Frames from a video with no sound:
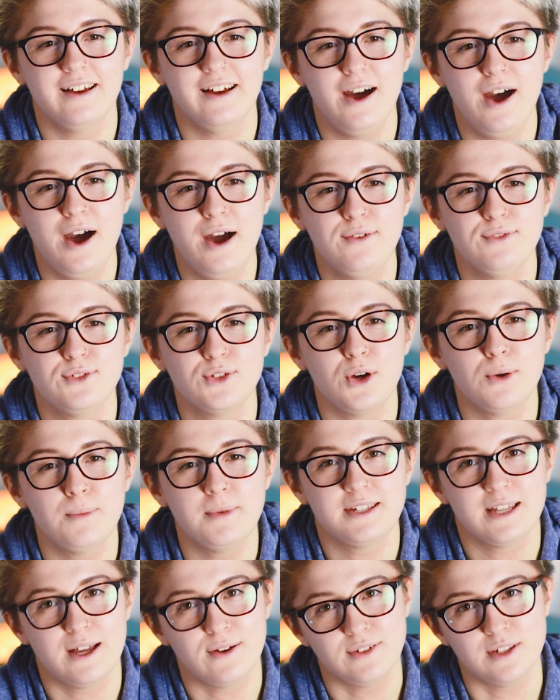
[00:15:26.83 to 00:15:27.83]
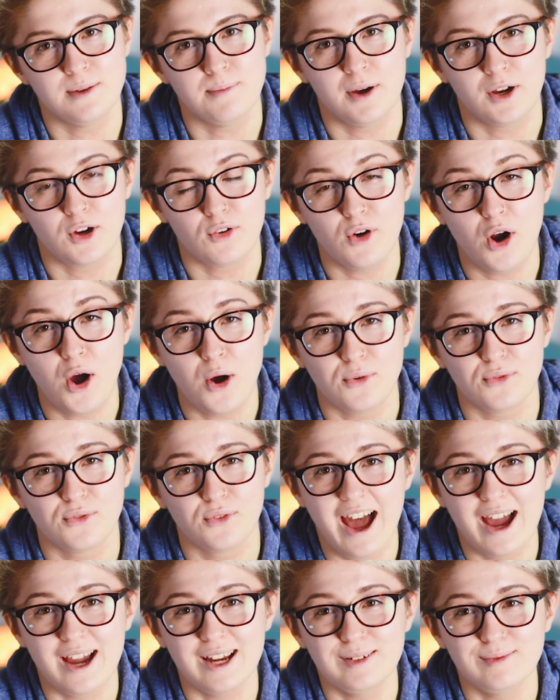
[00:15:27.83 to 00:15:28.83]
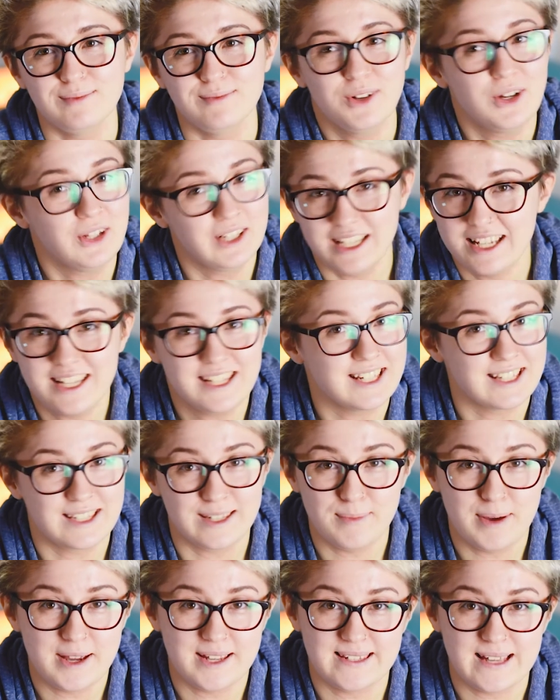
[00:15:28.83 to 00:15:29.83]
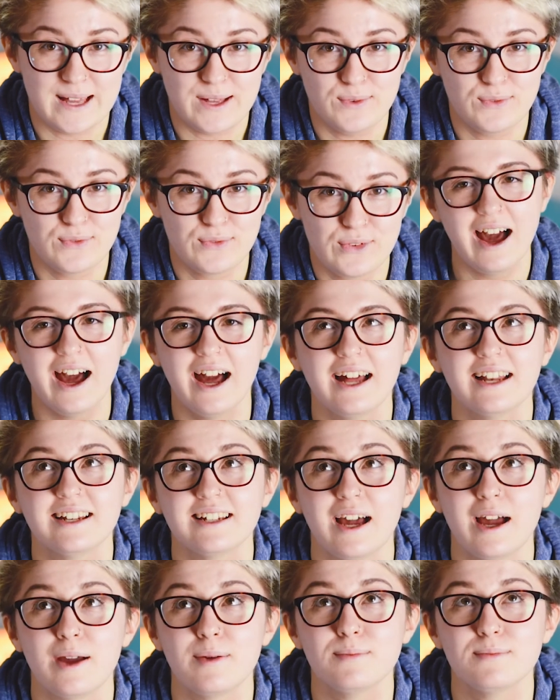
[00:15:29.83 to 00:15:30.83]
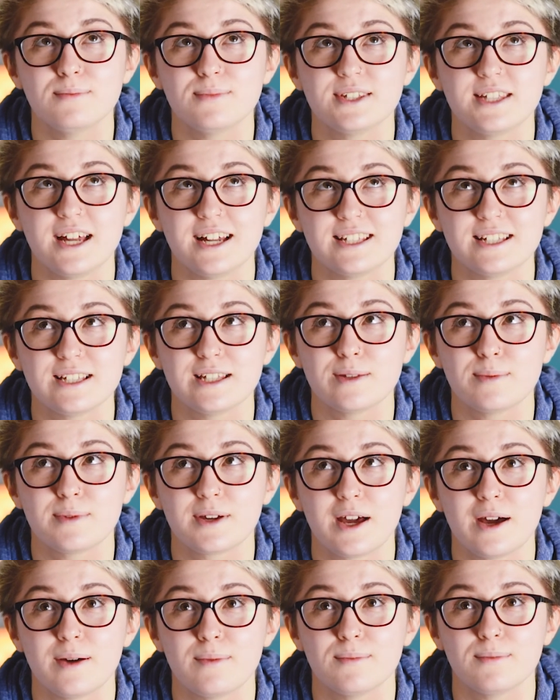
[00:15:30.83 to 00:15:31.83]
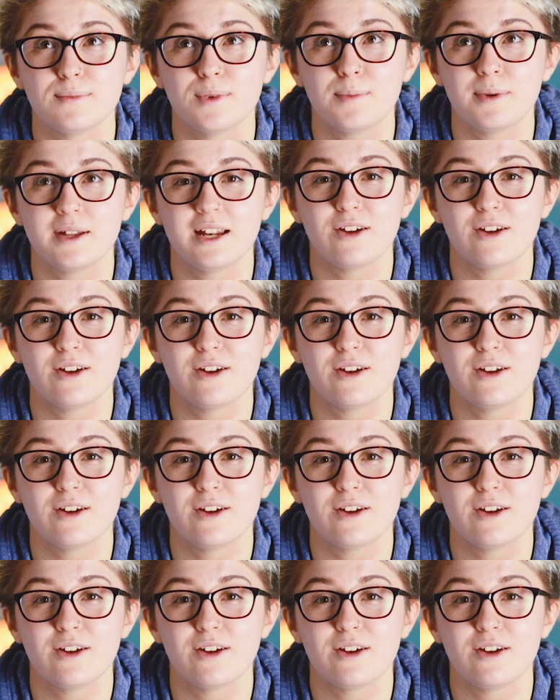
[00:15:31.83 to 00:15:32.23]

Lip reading: I've told myself to bugger off. I'm not listening to myself and I'm starting to become a bit